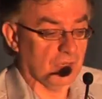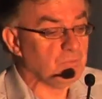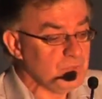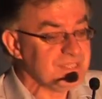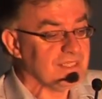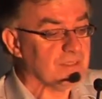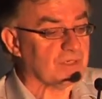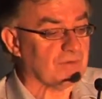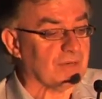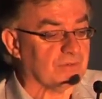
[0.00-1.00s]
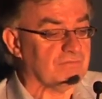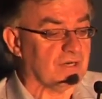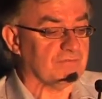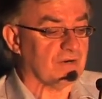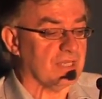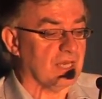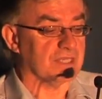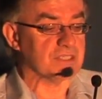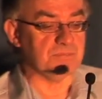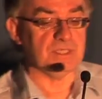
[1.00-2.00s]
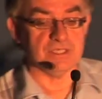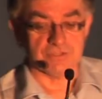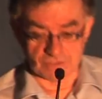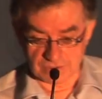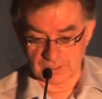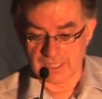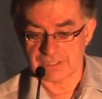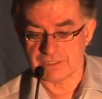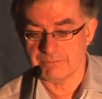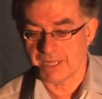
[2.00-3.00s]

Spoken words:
and whizzing them around at very, very high speeds until they actually